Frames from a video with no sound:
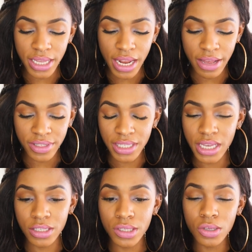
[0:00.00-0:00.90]
and I've
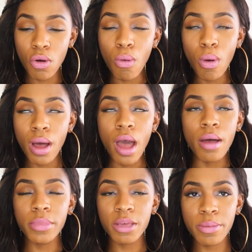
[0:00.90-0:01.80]
seen so
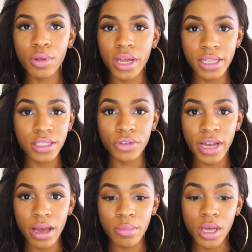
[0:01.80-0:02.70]
many people on
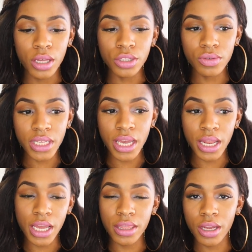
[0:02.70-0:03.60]
Instagram using it
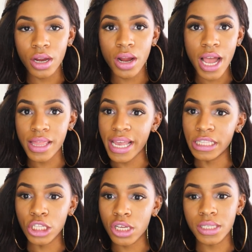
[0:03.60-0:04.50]
and their
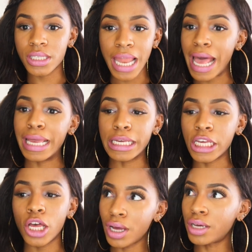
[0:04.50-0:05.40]
highlight looks
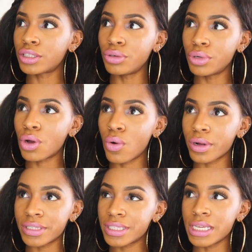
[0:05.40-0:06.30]
like a
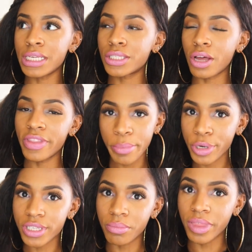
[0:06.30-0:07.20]
unicorn sneezed on them
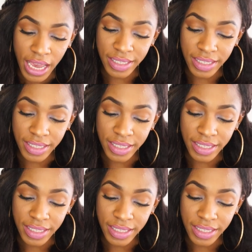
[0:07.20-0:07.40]
or something.